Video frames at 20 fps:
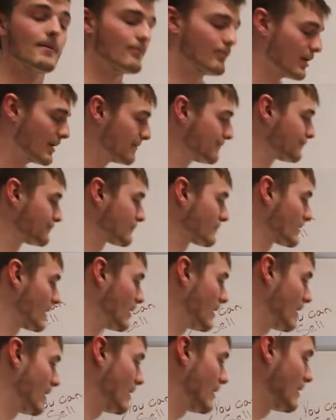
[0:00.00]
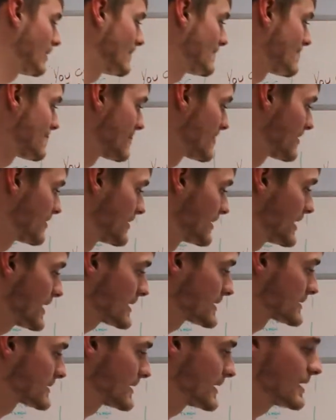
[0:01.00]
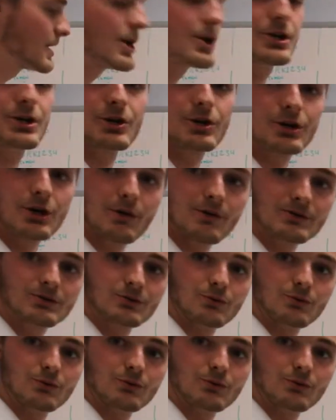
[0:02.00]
But the next thing you're going